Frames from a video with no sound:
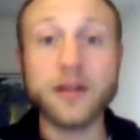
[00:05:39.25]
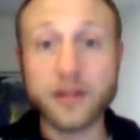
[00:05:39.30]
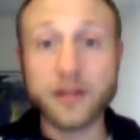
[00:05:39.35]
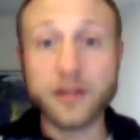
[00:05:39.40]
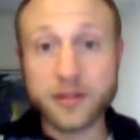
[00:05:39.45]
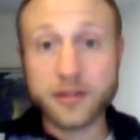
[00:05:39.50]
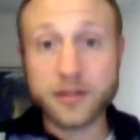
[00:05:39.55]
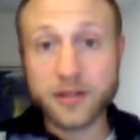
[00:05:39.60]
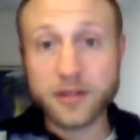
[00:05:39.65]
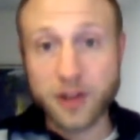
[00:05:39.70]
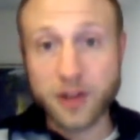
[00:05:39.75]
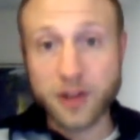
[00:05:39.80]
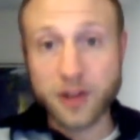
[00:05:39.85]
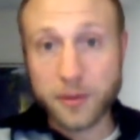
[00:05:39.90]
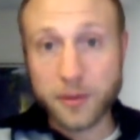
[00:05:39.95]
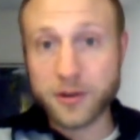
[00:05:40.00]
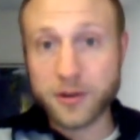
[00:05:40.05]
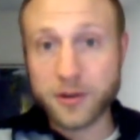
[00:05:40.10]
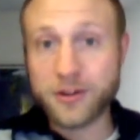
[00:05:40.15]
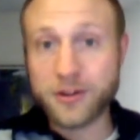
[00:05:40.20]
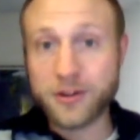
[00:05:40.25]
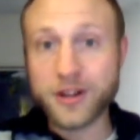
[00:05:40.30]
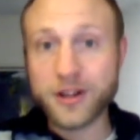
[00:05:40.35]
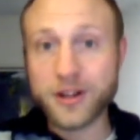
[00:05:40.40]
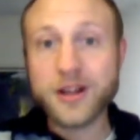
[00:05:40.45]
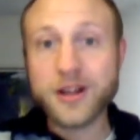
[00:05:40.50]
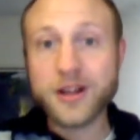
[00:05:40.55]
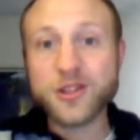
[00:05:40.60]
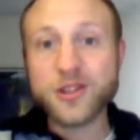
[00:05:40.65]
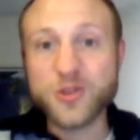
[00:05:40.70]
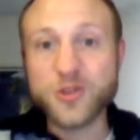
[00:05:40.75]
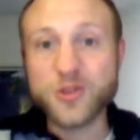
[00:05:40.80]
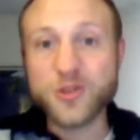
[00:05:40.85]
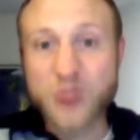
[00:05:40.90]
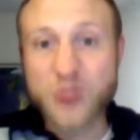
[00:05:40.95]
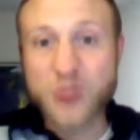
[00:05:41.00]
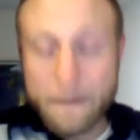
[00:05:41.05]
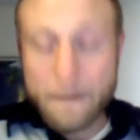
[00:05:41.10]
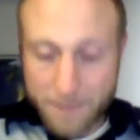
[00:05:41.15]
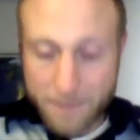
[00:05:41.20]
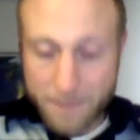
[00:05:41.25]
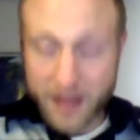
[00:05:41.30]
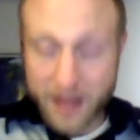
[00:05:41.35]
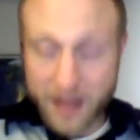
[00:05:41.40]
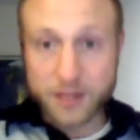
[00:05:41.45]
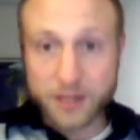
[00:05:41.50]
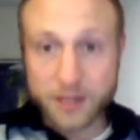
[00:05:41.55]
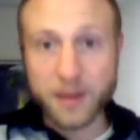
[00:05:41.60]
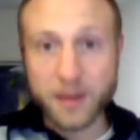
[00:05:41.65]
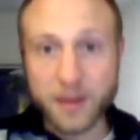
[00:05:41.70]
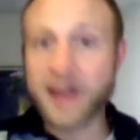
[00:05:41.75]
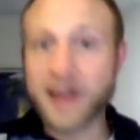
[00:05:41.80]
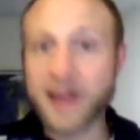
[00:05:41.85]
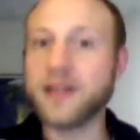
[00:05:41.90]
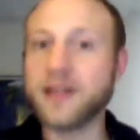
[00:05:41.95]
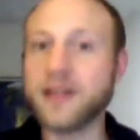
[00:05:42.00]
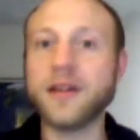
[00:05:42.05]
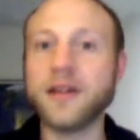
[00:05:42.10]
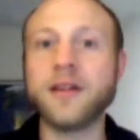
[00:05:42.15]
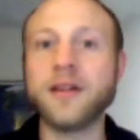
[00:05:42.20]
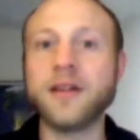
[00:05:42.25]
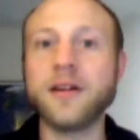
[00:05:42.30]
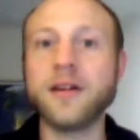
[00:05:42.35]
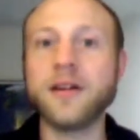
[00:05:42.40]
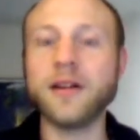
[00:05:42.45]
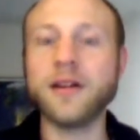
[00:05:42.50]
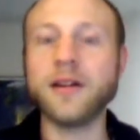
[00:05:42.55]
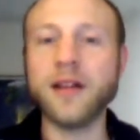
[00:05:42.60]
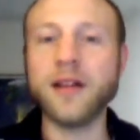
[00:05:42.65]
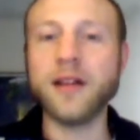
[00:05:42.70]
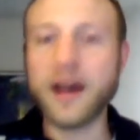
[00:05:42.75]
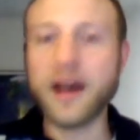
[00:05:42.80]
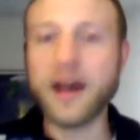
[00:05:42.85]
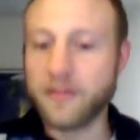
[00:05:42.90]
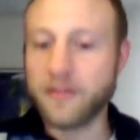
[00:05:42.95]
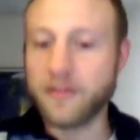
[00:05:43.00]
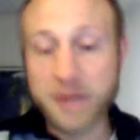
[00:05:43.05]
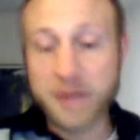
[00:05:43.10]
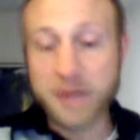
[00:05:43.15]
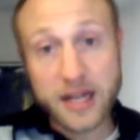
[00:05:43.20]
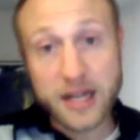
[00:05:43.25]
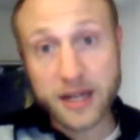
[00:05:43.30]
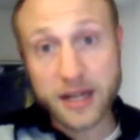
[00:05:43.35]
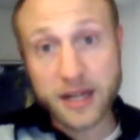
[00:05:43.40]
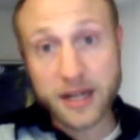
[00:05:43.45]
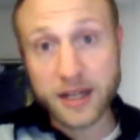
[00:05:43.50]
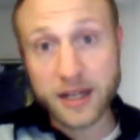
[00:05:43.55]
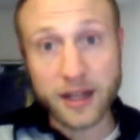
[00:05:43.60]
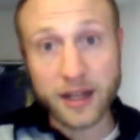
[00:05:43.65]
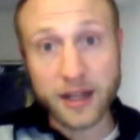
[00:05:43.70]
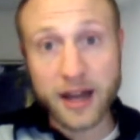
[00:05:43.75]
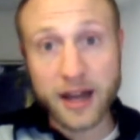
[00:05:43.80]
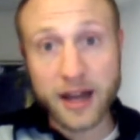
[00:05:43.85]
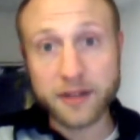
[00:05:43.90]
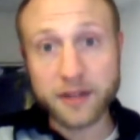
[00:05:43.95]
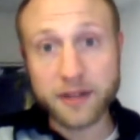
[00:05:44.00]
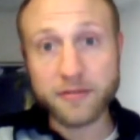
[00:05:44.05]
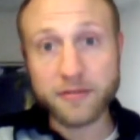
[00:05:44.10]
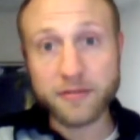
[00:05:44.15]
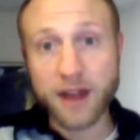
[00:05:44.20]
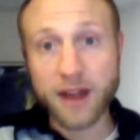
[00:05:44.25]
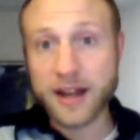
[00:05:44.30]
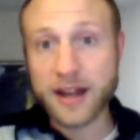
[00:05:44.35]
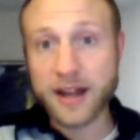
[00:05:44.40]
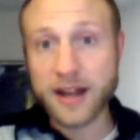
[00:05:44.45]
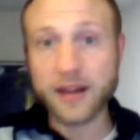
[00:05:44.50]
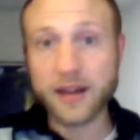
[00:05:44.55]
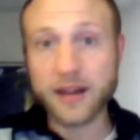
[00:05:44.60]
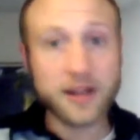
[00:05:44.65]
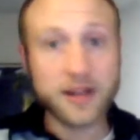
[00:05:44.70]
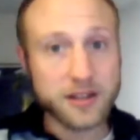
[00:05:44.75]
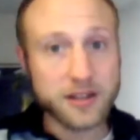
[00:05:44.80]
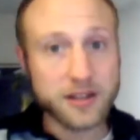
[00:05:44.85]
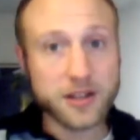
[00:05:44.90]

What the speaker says: This is an opportunity to expand a lot of media, a lot of writing,